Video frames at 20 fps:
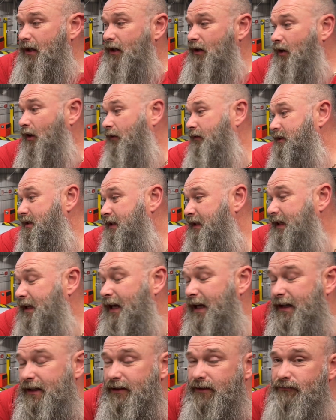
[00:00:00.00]
obviously
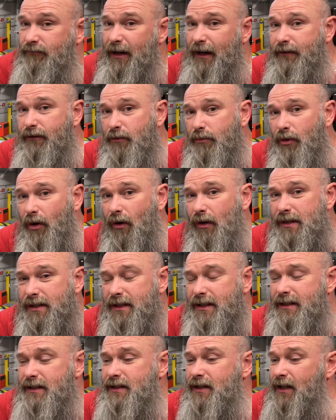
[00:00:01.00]
getting raffle
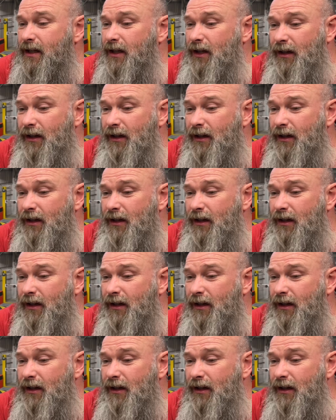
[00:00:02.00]
prizes.